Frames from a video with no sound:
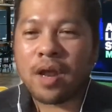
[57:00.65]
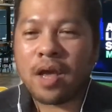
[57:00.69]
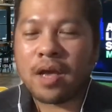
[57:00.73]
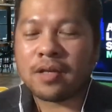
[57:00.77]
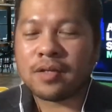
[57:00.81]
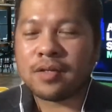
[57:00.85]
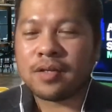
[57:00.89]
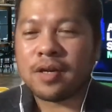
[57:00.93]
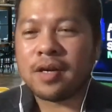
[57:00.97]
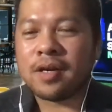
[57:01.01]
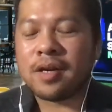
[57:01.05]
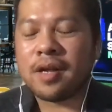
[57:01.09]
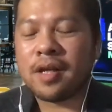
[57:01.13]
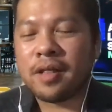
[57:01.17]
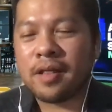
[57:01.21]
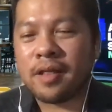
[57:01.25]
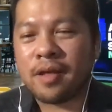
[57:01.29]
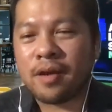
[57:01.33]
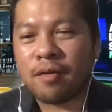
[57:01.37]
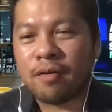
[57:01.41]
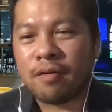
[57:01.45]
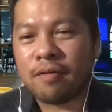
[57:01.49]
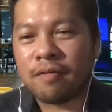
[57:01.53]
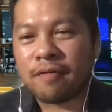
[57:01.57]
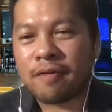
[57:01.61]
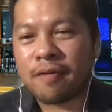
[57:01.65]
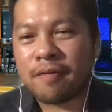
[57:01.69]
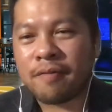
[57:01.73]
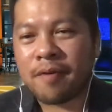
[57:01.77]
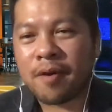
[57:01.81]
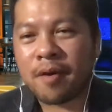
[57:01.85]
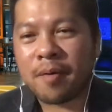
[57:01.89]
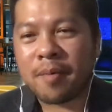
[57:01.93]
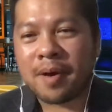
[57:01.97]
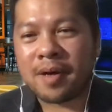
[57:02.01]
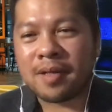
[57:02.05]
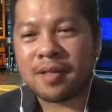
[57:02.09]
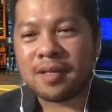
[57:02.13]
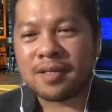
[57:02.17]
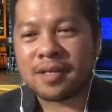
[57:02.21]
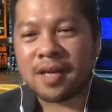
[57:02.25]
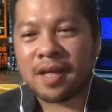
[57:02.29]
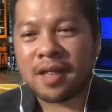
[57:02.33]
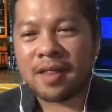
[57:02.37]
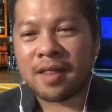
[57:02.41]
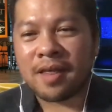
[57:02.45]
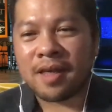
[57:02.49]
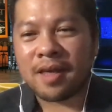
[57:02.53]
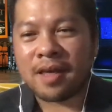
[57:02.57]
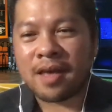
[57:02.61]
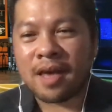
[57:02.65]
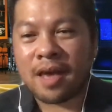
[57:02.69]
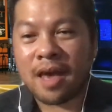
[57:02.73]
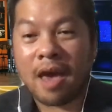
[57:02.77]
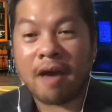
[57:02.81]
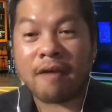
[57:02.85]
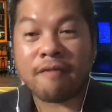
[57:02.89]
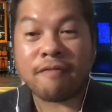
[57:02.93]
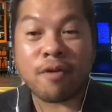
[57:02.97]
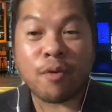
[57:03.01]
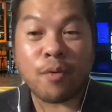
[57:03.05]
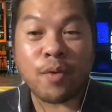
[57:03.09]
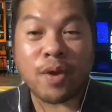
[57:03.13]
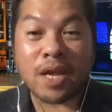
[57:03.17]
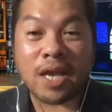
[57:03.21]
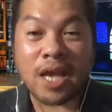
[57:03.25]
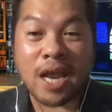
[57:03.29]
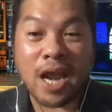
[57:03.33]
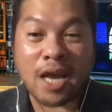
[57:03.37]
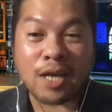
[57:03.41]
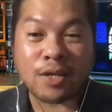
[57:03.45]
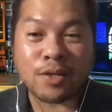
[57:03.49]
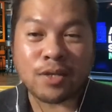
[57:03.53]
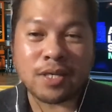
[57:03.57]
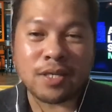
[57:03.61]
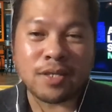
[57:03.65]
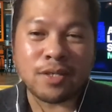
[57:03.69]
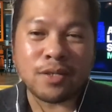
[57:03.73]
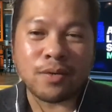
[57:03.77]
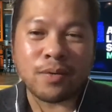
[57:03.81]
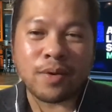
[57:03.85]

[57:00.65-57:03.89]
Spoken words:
I started the overview about design thinking, everyone can actually do